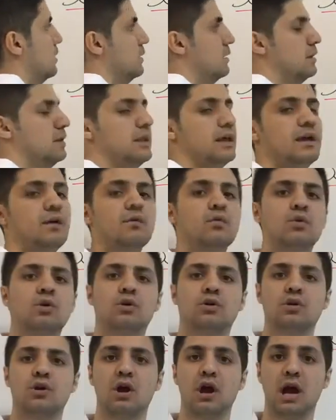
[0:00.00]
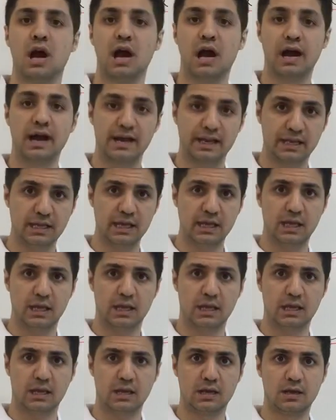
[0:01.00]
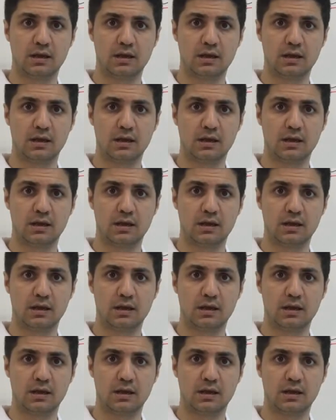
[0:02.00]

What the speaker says: network ID.